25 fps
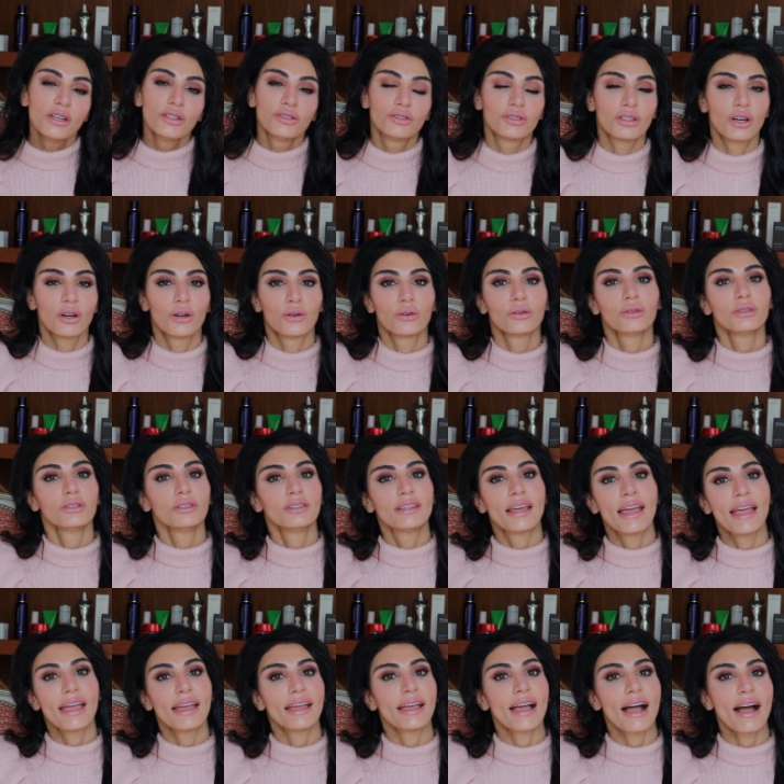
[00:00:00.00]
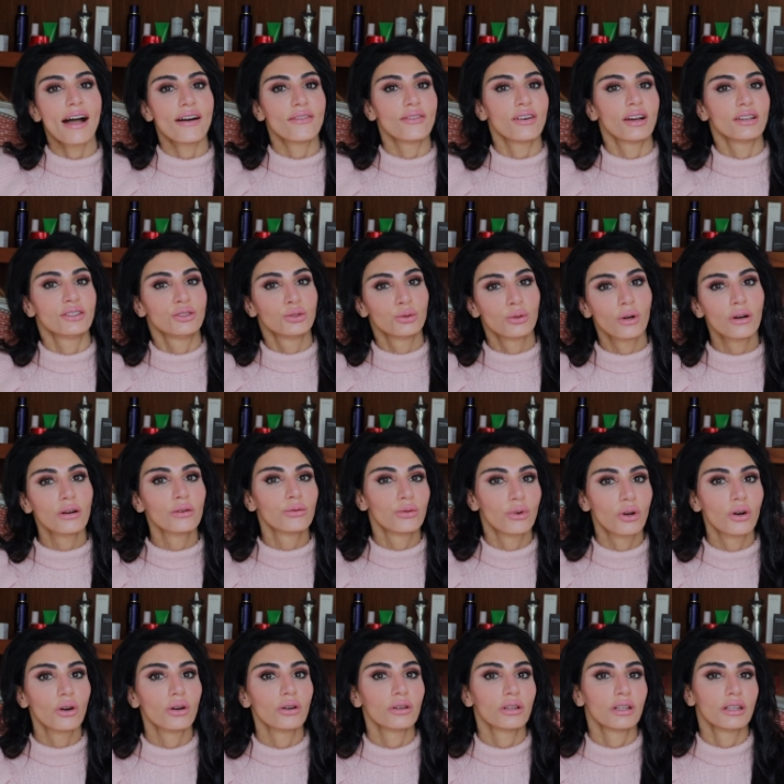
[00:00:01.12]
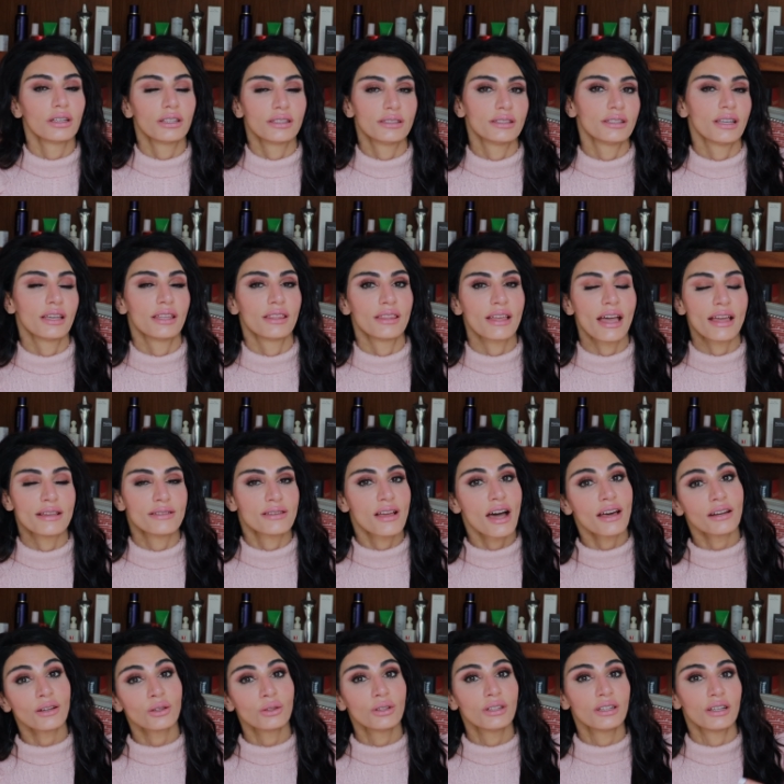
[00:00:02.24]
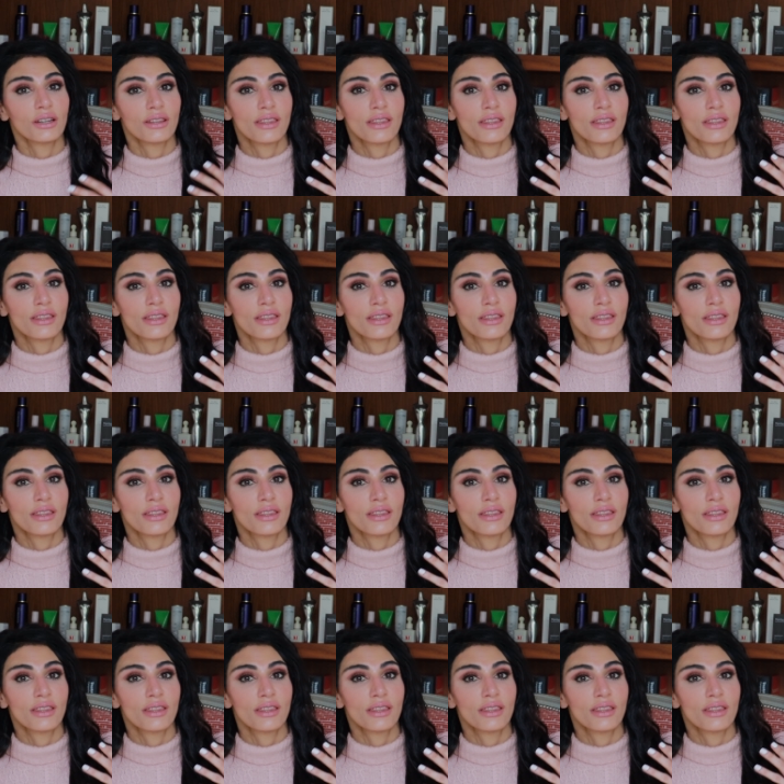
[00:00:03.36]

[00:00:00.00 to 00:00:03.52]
So they have a dual role, is in that not only